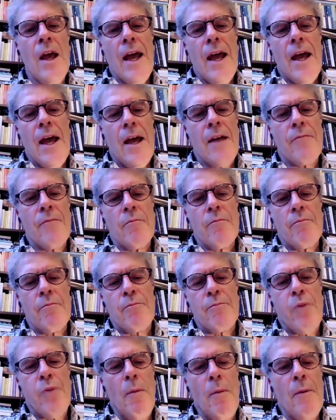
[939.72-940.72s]
And
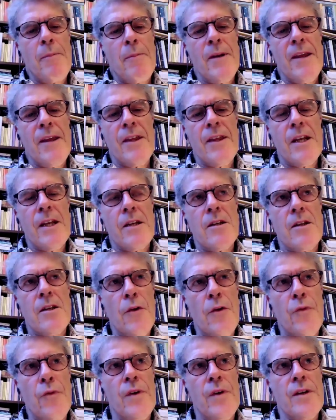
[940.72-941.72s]
probably the
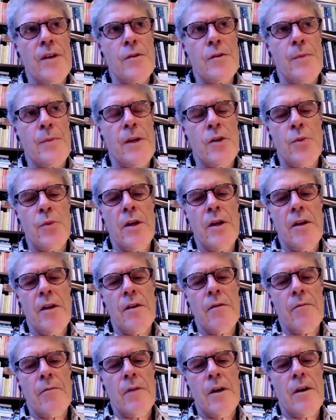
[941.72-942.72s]
difference
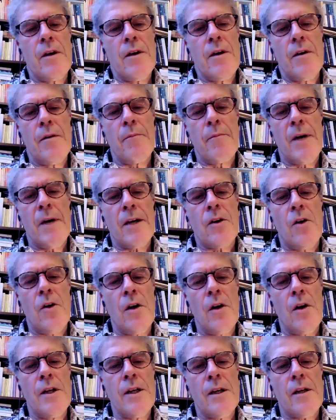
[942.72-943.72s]
between my
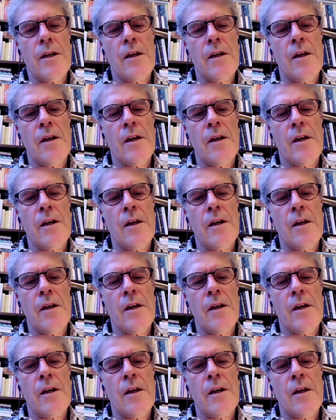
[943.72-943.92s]
colleague